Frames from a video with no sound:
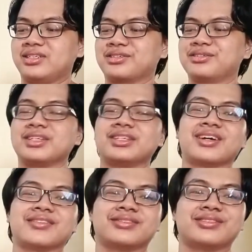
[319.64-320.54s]
good
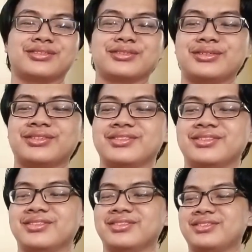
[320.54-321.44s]
enough
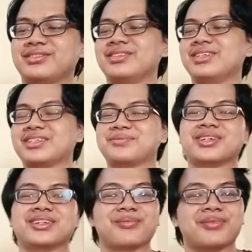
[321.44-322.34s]
to the
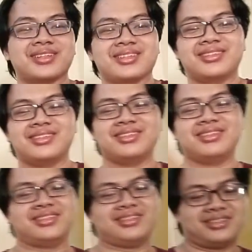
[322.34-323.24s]
experiment.
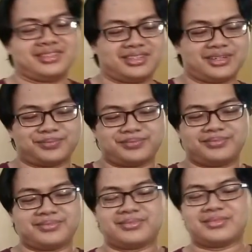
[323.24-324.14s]
Yep.
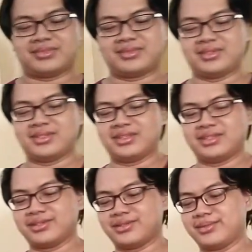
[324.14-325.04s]

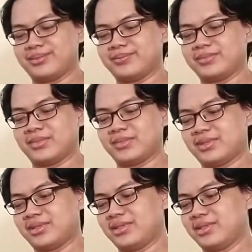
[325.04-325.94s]
So
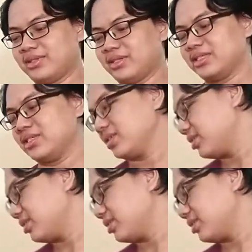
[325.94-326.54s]
let's just